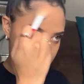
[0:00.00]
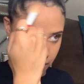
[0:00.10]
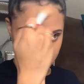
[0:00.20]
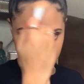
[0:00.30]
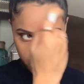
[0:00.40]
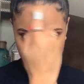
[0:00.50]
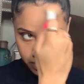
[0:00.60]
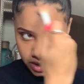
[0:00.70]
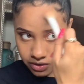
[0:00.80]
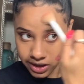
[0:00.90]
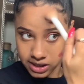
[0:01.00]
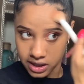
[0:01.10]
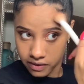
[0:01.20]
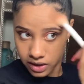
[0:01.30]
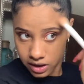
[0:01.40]
my forehead with the rest
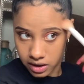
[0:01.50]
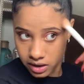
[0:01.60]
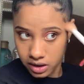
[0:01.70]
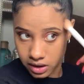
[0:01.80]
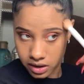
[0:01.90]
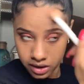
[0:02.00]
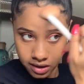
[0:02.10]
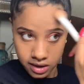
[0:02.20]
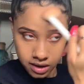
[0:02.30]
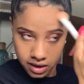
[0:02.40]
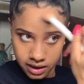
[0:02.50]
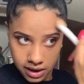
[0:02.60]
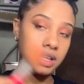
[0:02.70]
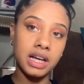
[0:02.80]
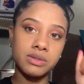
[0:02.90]
of it.
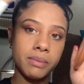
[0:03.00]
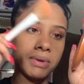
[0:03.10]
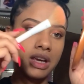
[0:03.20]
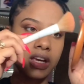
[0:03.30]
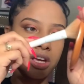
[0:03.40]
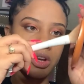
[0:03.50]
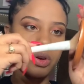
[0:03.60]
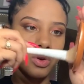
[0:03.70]
And I swipe it again.